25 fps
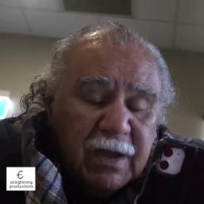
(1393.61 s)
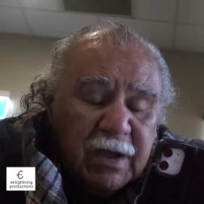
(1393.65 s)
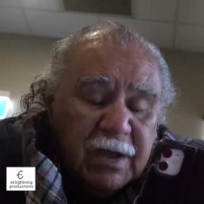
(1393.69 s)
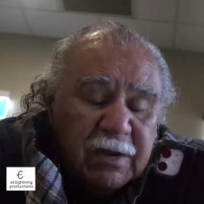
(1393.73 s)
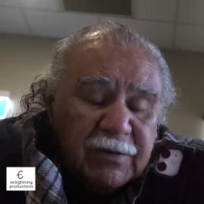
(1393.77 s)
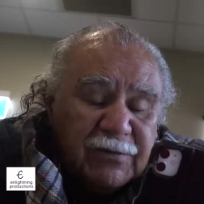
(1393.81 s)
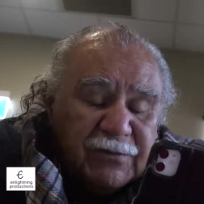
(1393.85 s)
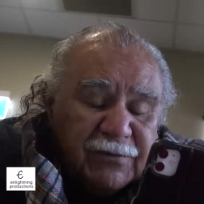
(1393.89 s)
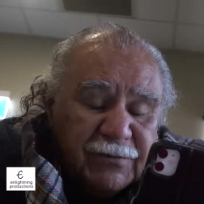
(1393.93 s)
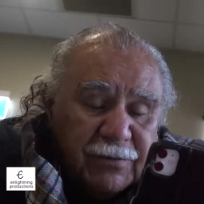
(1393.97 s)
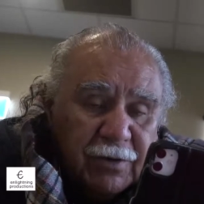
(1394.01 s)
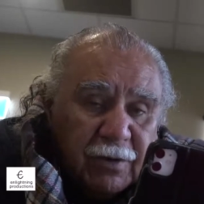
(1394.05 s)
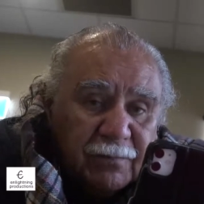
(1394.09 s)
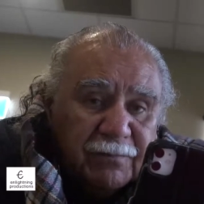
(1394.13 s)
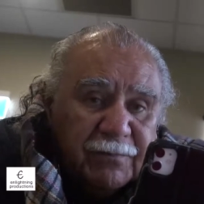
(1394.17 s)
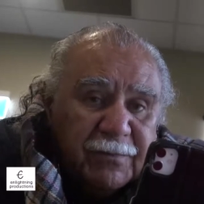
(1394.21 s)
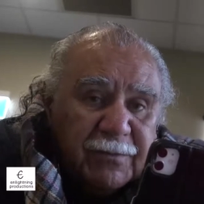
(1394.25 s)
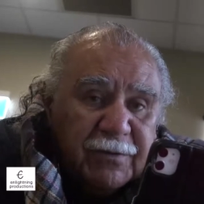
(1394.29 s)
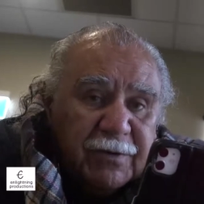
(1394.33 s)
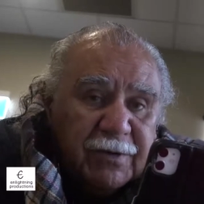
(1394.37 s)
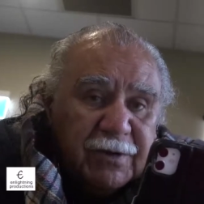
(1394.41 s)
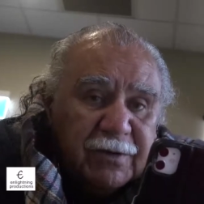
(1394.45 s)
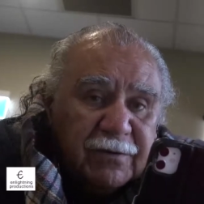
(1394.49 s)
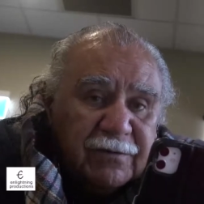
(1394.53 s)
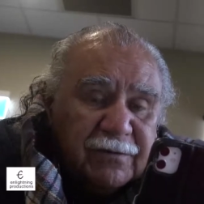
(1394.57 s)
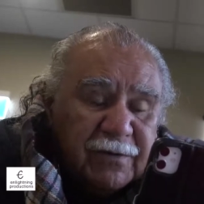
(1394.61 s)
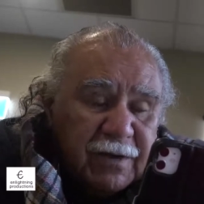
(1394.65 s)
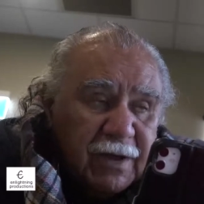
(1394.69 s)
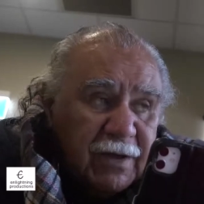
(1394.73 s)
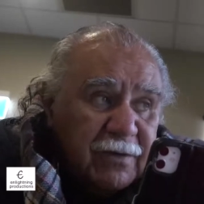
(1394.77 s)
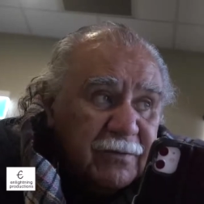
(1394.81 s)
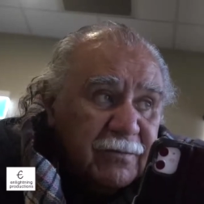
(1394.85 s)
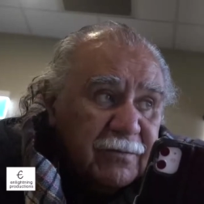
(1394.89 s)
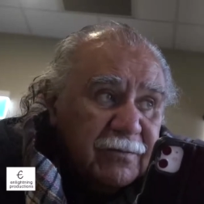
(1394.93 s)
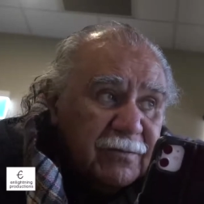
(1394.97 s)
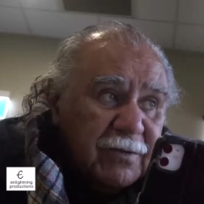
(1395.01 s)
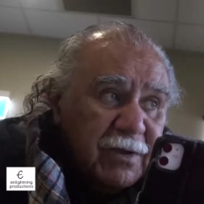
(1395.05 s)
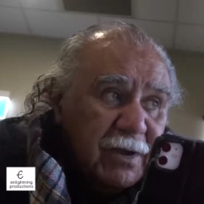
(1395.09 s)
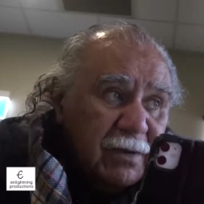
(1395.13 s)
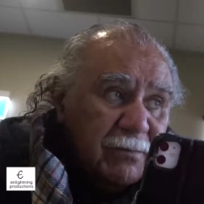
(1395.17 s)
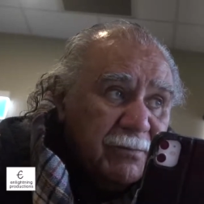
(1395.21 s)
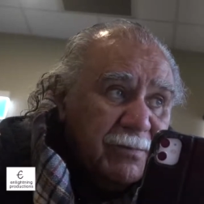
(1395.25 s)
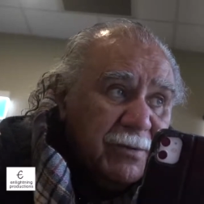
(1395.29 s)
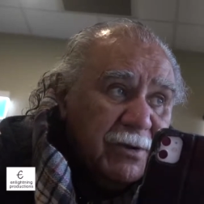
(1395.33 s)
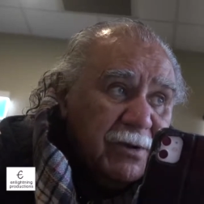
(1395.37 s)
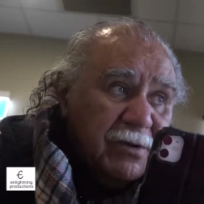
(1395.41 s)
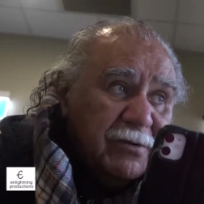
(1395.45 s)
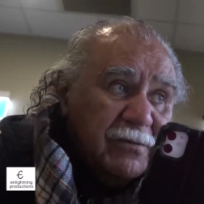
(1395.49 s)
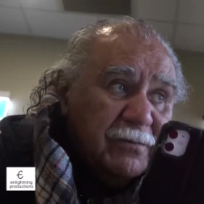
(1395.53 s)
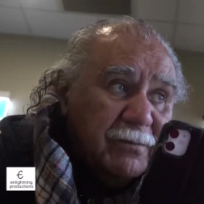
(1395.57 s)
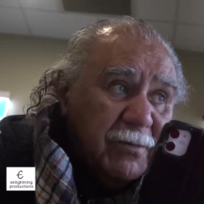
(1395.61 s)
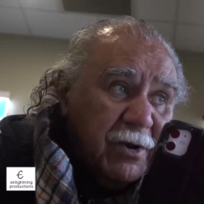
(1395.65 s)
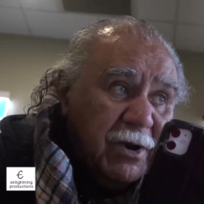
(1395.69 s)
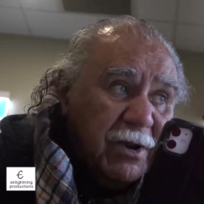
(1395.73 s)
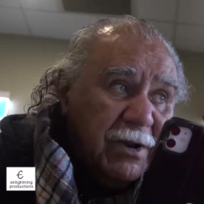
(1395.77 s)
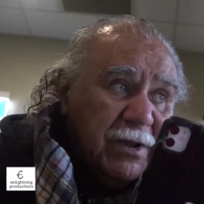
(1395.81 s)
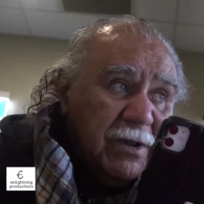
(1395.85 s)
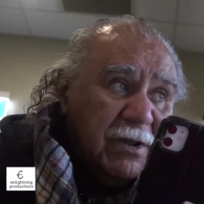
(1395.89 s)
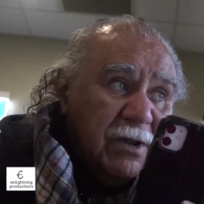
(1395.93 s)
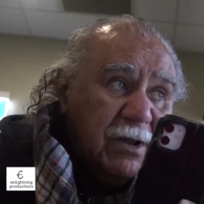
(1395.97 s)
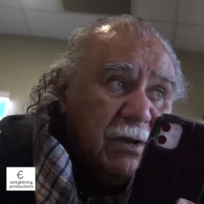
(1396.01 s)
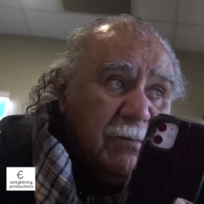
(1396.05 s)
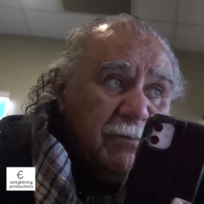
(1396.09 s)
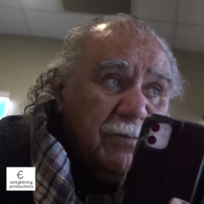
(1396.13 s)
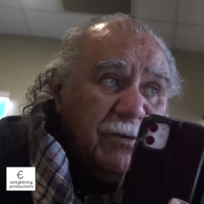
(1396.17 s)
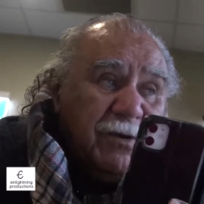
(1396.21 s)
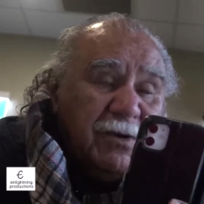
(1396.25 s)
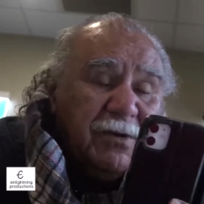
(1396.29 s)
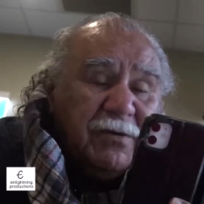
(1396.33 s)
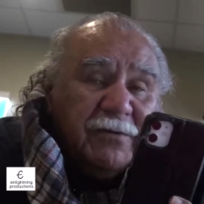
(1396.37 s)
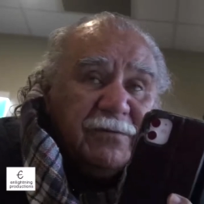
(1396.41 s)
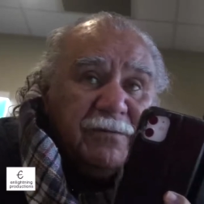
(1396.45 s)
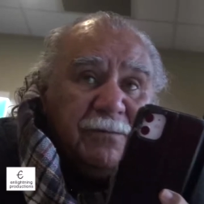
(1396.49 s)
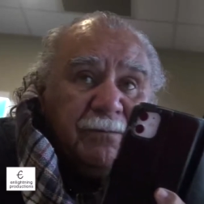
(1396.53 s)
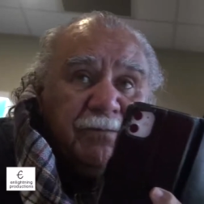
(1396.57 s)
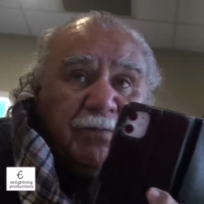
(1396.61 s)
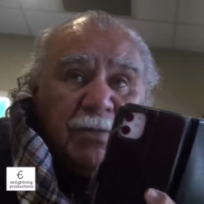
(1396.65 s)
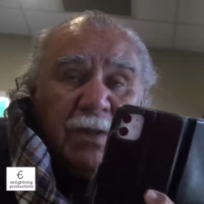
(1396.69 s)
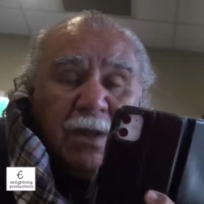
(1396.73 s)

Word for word: and stop these com companies, mining companies,